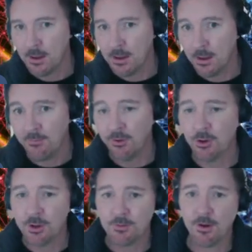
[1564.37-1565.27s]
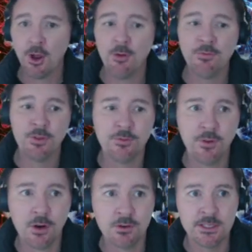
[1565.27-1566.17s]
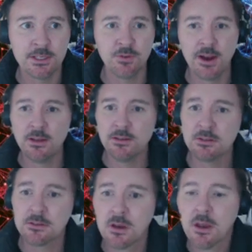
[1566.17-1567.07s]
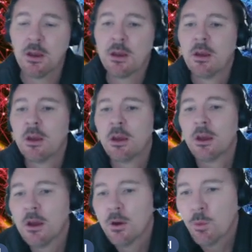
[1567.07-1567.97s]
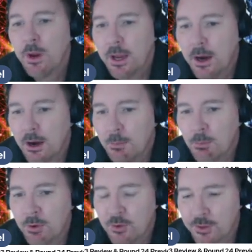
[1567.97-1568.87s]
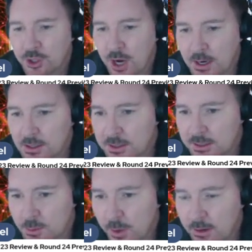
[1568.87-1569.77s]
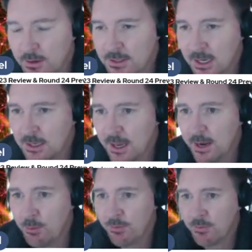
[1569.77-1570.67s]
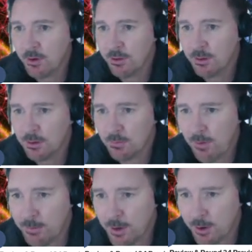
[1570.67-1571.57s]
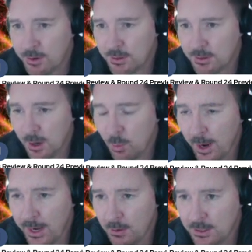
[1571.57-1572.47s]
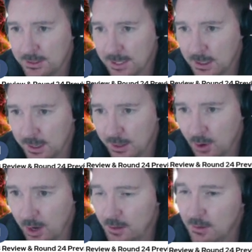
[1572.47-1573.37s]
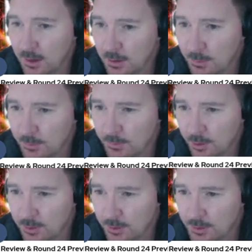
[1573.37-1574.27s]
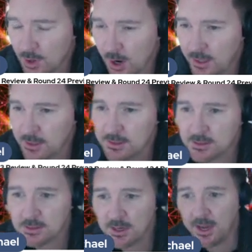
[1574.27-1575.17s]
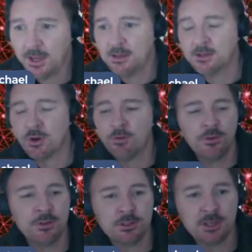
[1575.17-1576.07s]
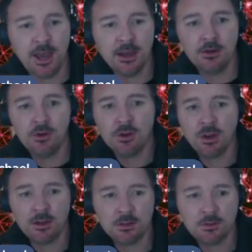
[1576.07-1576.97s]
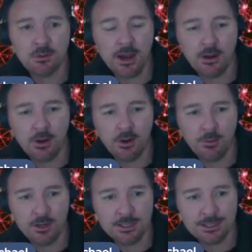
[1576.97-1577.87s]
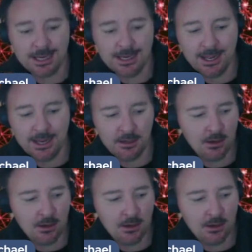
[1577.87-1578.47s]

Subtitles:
If we look at the run home for the final 6 rounds, we've got the Sharks this week on Sunday. We've got the Rabbitohs away on a Saturday night, and then we've got the Titans and the Dolphins at Newcastle at home on a Sunday